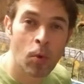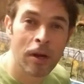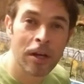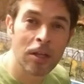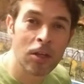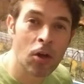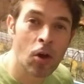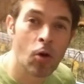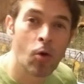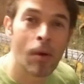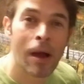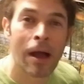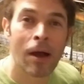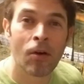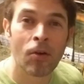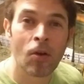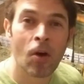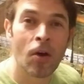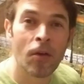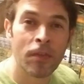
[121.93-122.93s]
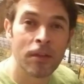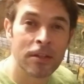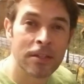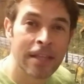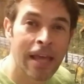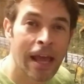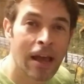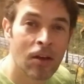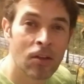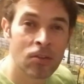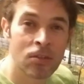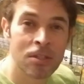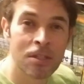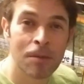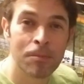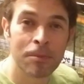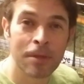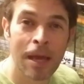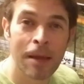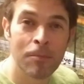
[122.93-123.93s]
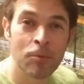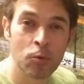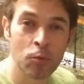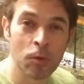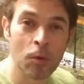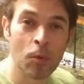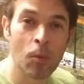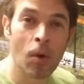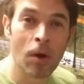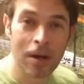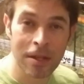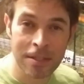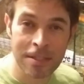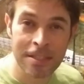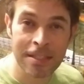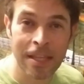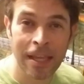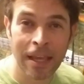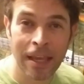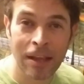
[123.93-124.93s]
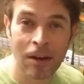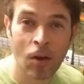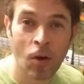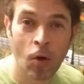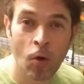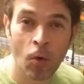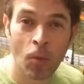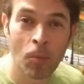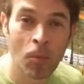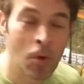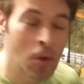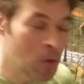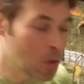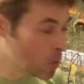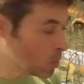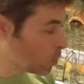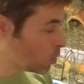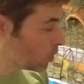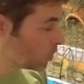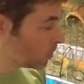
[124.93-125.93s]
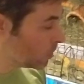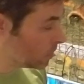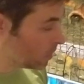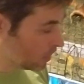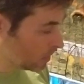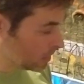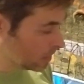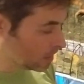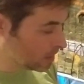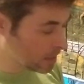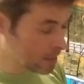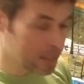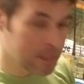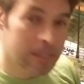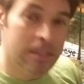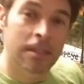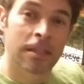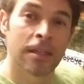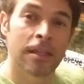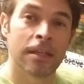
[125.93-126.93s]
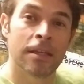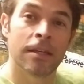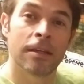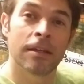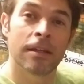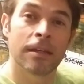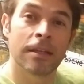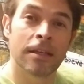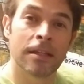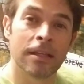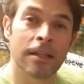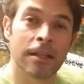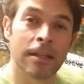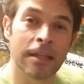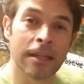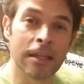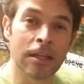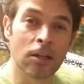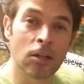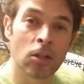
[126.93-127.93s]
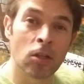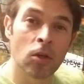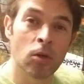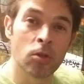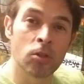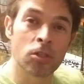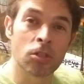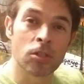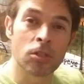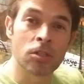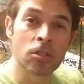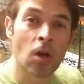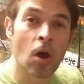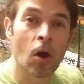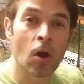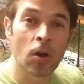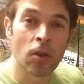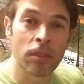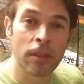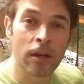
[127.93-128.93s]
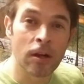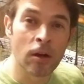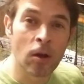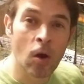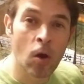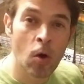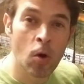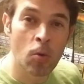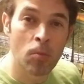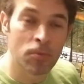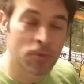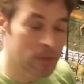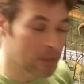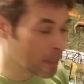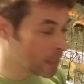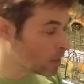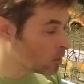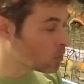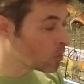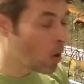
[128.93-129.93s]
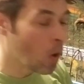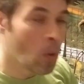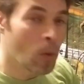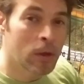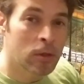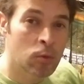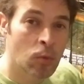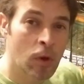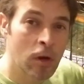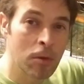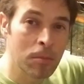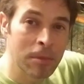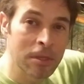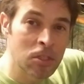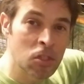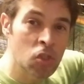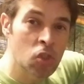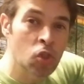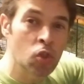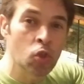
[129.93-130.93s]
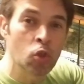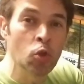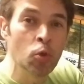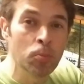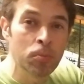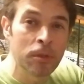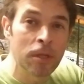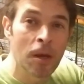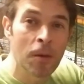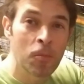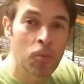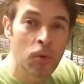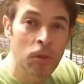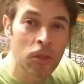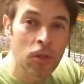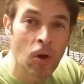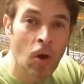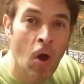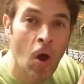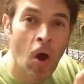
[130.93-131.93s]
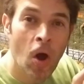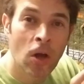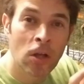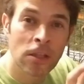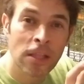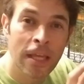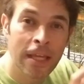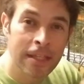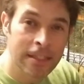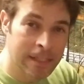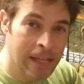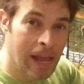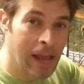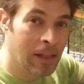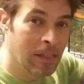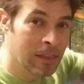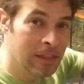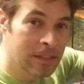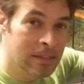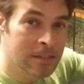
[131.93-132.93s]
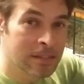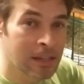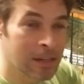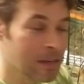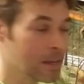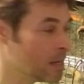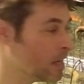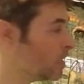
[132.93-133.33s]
want to go out on the town. Sometimes we want to stay at home. Well, these enclosures are their homes, and they don't always want to be scooped up with your hawk-like talons and,